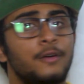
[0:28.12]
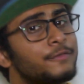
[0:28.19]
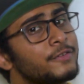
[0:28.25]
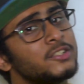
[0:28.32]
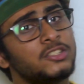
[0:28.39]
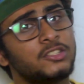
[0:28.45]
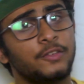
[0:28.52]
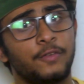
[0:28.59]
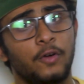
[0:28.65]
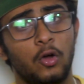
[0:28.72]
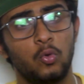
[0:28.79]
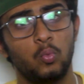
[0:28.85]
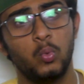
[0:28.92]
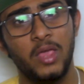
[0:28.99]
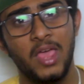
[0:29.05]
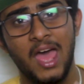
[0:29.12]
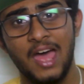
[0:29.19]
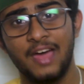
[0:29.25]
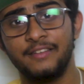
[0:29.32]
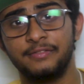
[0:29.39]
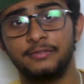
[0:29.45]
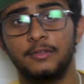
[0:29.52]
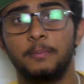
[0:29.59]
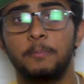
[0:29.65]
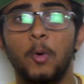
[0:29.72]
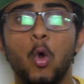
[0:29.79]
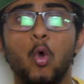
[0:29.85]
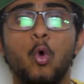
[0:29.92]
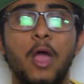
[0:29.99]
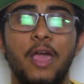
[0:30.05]
First of all, we have the
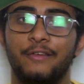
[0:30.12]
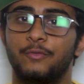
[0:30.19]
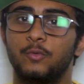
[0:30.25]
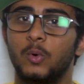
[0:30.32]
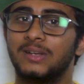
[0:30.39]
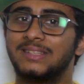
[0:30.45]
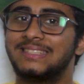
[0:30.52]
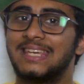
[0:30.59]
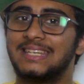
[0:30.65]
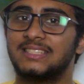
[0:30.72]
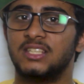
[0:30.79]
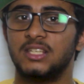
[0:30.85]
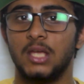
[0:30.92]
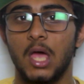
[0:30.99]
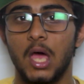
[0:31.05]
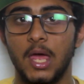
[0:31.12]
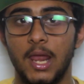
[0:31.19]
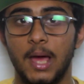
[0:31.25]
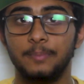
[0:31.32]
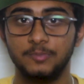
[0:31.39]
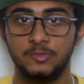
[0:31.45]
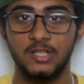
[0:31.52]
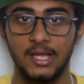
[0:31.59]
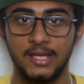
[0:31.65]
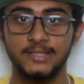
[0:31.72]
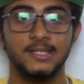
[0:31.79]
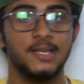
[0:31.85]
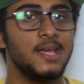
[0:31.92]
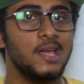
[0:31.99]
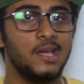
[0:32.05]
Poco F1 getting an
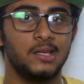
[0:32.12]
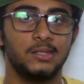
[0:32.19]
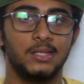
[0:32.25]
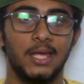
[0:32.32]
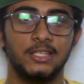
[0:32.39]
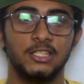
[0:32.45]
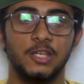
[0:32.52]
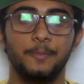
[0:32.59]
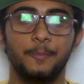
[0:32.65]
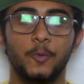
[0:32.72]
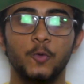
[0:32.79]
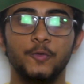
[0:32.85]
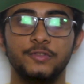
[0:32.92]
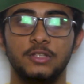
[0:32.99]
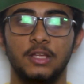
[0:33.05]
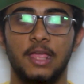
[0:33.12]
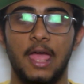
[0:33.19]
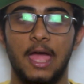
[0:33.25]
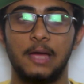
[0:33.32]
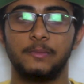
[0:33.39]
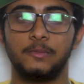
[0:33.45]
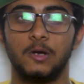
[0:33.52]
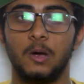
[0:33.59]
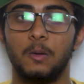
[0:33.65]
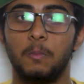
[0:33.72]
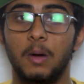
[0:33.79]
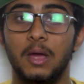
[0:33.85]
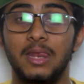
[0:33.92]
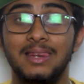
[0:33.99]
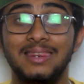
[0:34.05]
update that improves the camera
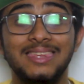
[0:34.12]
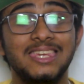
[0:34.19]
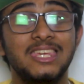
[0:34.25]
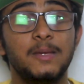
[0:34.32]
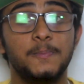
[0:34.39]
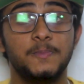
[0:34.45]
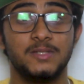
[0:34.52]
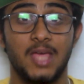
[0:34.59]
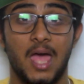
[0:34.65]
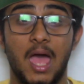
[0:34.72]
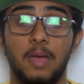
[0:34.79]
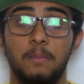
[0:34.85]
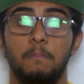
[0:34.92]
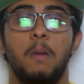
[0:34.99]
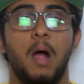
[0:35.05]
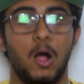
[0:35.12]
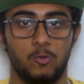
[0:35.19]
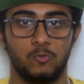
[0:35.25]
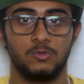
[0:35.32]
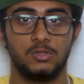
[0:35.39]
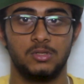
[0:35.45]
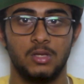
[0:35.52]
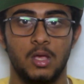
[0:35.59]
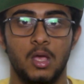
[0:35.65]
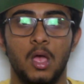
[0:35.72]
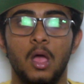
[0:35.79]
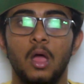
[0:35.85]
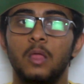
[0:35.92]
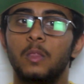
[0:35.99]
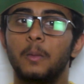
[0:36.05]
by leaps and bounds.
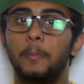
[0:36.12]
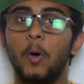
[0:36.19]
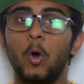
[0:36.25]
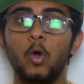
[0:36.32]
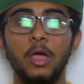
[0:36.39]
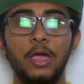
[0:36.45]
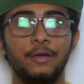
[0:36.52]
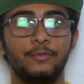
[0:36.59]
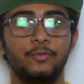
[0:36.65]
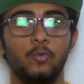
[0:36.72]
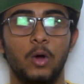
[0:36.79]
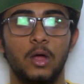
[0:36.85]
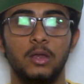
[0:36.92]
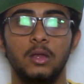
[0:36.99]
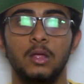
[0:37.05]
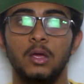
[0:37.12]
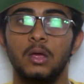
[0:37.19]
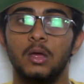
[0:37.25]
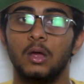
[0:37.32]
The Poco F1